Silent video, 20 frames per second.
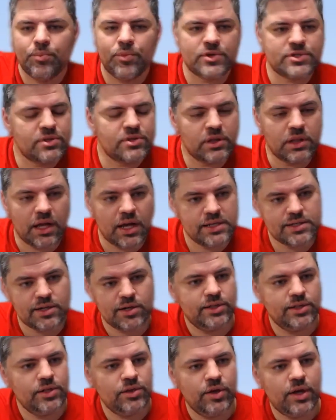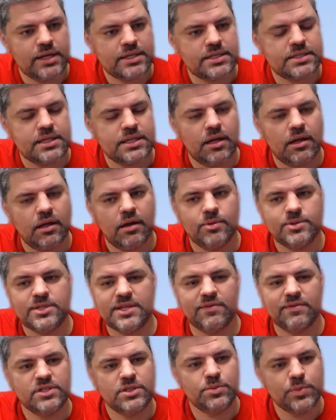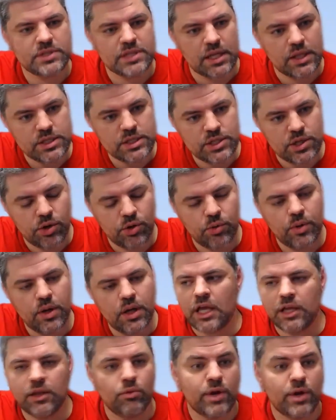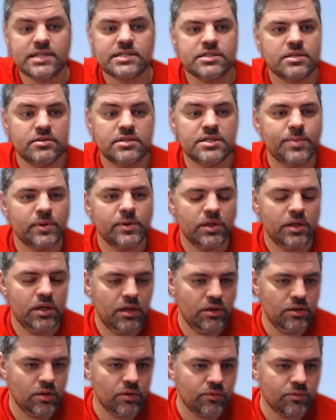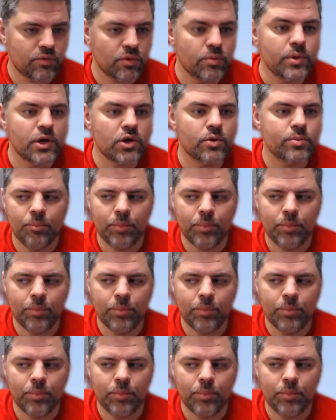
Most of the clients are in the US, 70% or so, and the rest are typically from Europe.